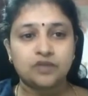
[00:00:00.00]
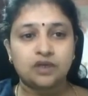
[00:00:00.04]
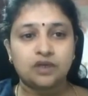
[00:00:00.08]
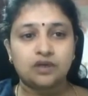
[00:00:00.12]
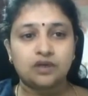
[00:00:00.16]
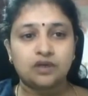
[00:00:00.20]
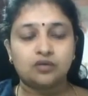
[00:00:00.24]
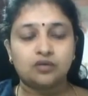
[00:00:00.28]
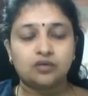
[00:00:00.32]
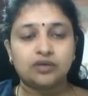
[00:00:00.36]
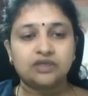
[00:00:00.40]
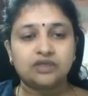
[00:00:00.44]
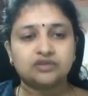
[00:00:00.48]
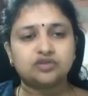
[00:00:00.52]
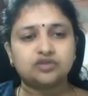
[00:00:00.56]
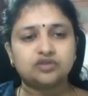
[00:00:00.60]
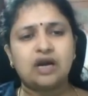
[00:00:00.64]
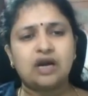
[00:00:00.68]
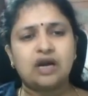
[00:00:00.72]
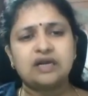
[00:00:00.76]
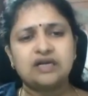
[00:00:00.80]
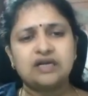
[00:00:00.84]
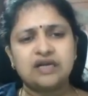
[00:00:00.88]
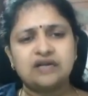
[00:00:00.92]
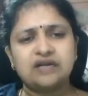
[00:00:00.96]
Okay, so
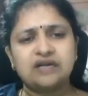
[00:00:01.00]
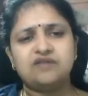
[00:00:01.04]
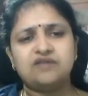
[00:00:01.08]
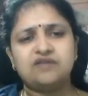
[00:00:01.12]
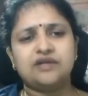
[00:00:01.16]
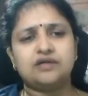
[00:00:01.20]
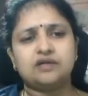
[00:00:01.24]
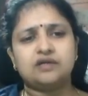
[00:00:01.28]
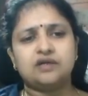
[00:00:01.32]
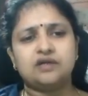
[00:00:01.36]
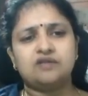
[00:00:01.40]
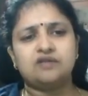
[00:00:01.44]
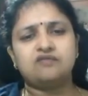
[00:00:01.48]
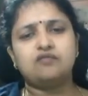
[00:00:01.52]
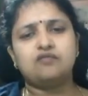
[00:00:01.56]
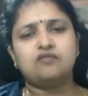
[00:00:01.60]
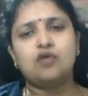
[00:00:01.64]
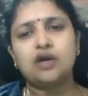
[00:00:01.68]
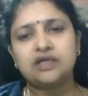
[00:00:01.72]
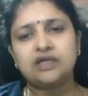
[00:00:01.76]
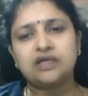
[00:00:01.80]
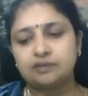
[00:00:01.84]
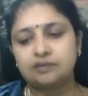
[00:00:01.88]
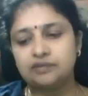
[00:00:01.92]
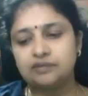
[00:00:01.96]
underinflated cuff,
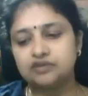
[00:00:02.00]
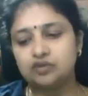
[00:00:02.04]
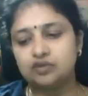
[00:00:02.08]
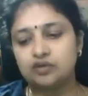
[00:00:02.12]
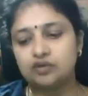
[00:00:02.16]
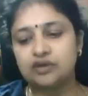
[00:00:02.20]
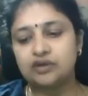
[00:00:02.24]
what happens?